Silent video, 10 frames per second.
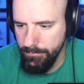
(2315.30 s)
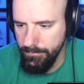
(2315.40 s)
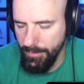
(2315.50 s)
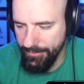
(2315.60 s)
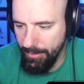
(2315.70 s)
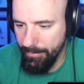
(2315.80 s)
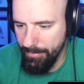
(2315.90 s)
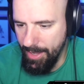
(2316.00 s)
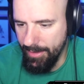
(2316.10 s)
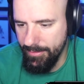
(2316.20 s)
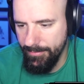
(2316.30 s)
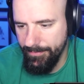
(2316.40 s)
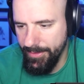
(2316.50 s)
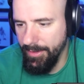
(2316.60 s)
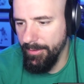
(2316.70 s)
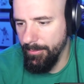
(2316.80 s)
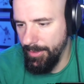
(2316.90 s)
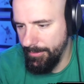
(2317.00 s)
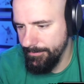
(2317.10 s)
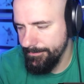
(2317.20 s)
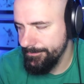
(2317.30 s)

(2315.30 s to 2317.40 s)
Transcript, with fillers: Is coming back. Oh well.